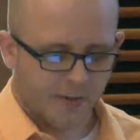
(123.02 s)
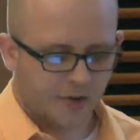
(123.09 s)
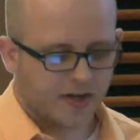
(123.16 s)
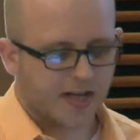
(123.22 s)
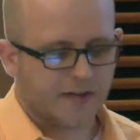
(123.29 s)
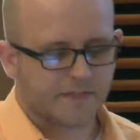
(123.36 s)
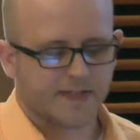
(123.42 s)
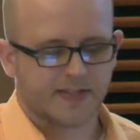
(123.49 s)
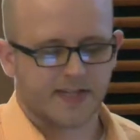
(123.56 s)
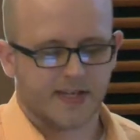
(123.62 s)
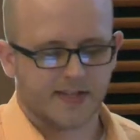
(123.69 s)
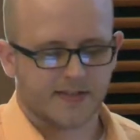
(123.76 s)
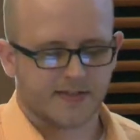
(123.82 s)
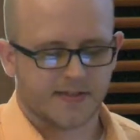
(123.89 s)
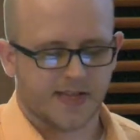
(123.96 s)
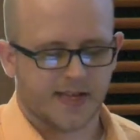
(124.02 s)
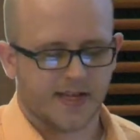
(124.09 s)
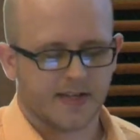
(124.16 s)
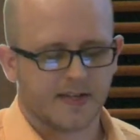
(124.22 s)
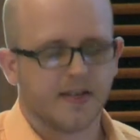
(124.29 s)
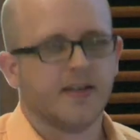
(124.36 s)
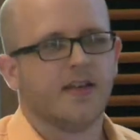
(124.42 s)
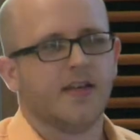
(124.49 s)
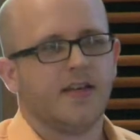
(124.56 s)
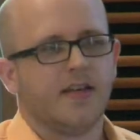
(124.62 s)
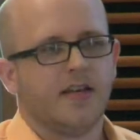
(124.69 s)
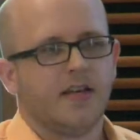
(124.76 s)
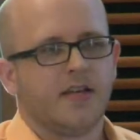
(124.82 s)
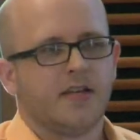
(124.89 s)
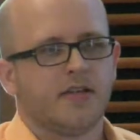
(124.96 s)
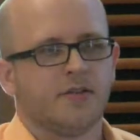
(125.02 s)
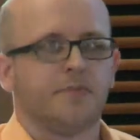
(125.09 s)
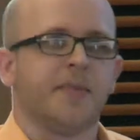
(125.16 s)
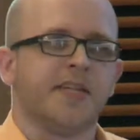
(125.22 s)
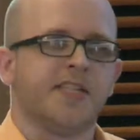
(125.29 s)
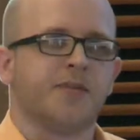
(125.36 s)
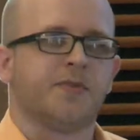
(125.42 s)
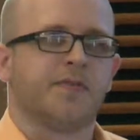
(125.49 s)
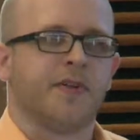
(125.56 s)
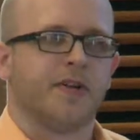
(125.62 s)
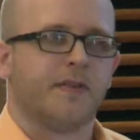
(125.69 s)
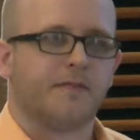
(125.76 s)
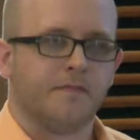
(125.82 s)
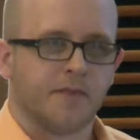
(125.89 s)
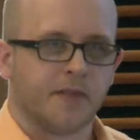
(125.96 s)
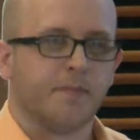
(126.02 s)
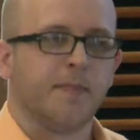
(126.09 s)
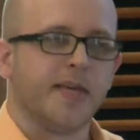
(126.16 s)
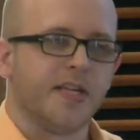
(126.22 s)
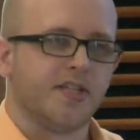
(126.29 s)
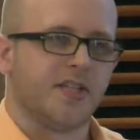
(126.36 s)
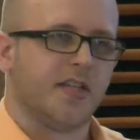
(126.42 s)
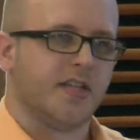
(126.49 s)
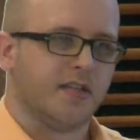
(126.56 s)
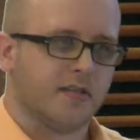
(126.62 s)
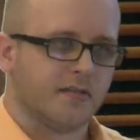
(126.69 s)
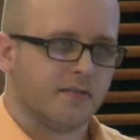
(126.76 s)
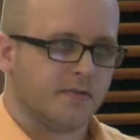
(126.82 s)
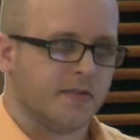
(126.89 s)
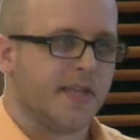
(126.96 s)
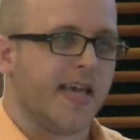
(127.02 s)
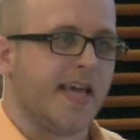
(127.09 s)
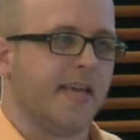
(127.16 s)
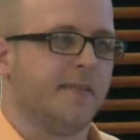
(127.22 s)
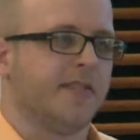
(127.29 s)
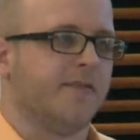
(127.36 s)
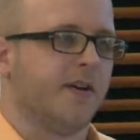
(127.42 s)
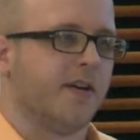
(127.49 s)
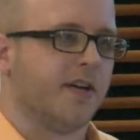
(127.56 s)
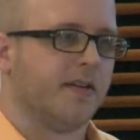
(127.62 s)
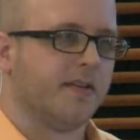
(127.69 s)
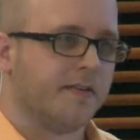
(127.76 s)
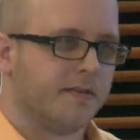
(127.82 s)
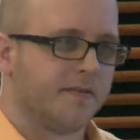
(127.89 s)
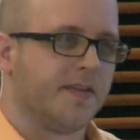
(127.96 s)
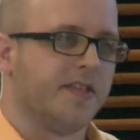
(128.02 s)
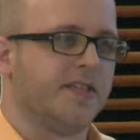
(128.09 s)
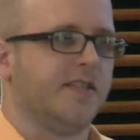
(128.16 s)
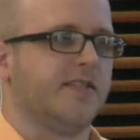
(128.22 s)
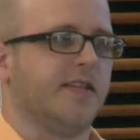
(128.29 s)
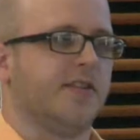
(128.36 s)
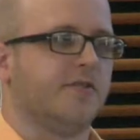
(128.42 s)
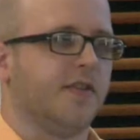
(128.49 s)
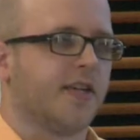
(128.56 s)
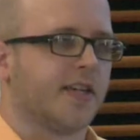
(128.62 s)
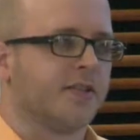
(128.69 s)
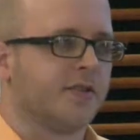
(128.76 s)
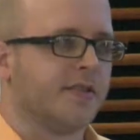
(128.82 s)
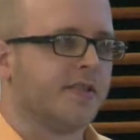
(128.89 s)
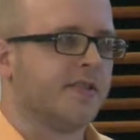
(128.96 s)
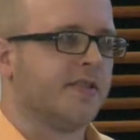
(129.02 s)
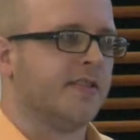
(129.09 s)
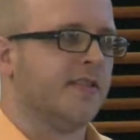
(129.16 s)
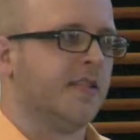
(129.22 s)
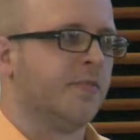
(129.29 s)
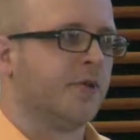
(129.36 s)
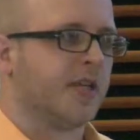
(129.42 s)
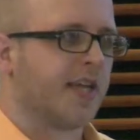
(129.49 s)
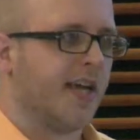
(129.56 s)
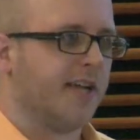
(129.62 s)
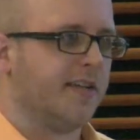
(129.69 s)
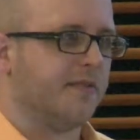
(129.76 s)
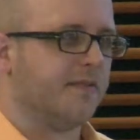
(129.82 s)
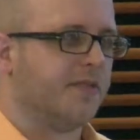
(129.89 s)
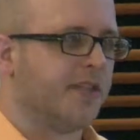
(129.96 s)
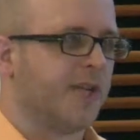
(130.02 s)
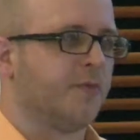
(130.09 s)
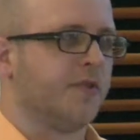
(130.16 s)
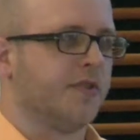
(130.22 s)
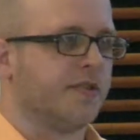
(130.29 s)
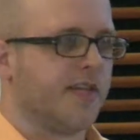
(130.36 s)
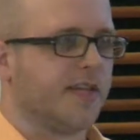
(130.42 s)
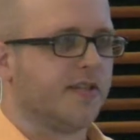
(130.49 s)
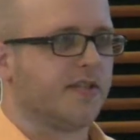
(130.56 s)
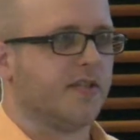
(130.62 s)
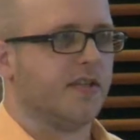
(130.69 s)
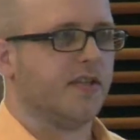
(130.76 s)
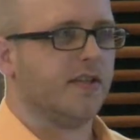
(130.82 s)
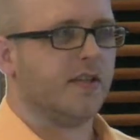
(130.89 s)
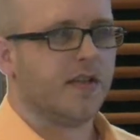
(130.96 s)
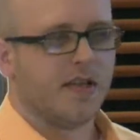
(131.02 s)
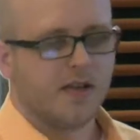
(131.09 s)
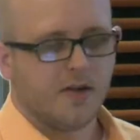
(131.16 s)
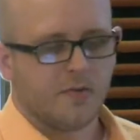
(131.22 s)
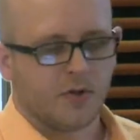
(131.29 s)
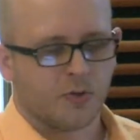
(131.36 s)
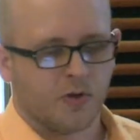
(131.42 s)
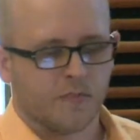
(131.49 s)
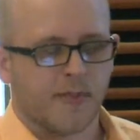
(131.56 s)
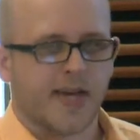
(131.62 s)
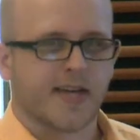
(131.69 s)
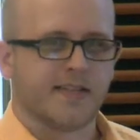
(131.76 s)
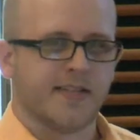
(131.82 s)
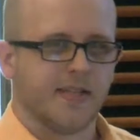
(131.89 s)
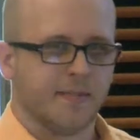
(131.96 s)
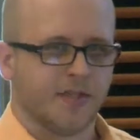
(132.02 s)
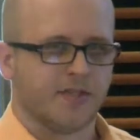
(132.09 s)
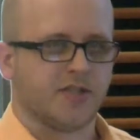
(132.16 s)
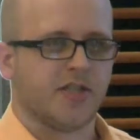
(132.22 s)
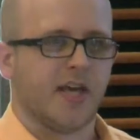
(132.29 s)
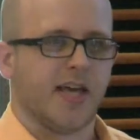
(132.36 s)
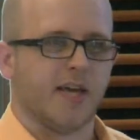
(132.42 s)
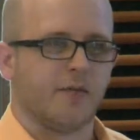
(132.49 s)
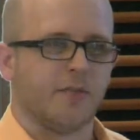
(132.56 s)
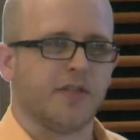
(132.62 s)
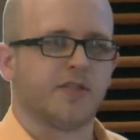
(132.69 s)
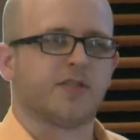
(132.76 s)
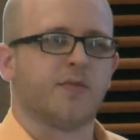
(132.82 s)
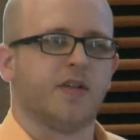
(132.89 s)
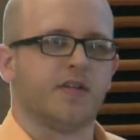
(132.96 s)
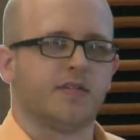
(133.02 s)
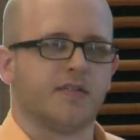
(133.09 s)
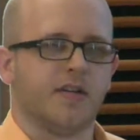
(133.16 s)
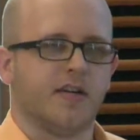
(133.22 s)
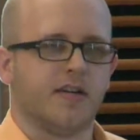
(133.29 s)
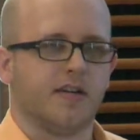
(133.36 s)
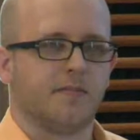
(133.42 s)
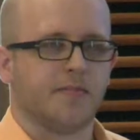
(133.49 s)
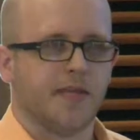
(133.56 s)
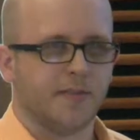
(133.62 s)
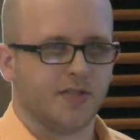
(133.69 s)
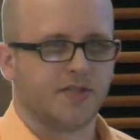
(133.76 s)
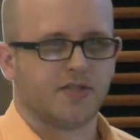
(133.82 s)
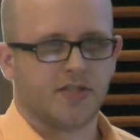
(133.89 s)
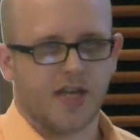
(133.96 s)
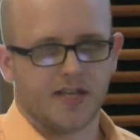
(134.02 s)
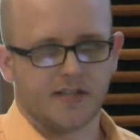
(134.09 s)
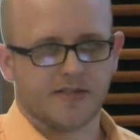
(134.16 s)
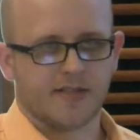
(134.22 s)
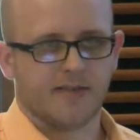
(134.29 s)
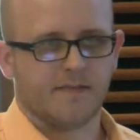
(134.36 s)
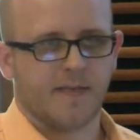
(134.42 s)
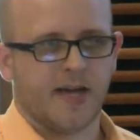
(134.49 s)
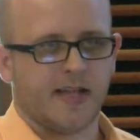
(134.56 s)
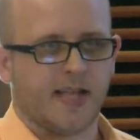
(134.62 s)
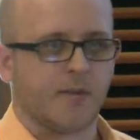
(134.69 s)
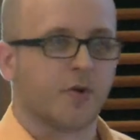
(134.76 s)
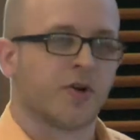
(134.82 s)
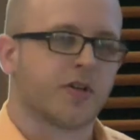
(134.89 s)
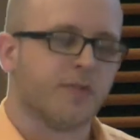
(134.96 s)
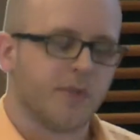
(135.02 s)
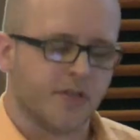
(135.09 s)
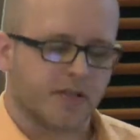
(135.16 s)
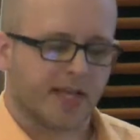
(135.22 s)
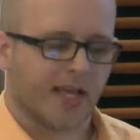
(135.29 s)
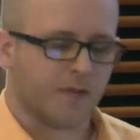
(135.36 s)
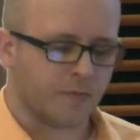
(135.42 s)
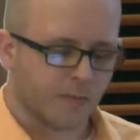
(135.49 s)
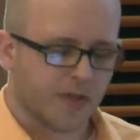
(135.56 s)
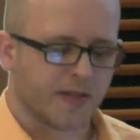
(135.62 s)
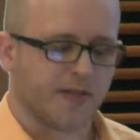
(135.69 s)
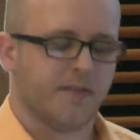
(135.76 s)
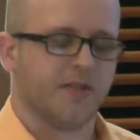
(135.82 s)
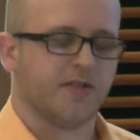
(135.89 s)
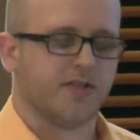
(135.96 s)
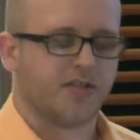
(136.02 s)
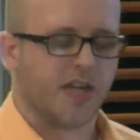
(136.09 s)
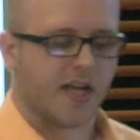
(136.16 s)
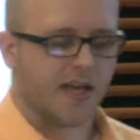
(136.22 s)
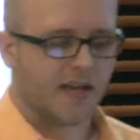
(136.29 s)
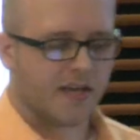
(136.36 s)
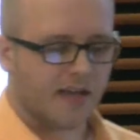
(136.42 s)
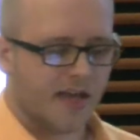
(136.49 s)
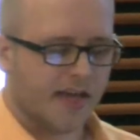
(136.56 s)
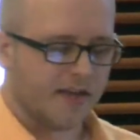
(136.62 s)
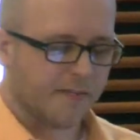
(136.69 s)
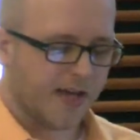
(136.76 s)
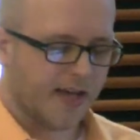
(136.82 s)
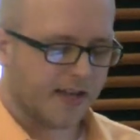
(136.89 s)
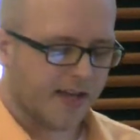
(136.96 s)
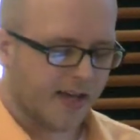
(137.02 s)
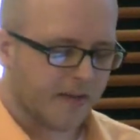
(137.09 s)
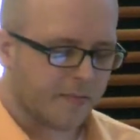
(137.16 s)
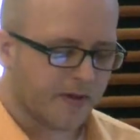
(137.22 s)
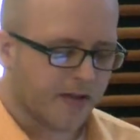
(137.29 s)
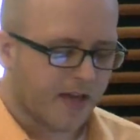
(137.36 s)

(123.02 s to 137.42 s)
I want to emphasize that the ImageJ name is very Fiji-centric. And so this is a deliberate kind of generalization. We're going back to ImageJ. We just want to start up ImageJ inside of MATLAB or communicate with ImageJ and MATLAB.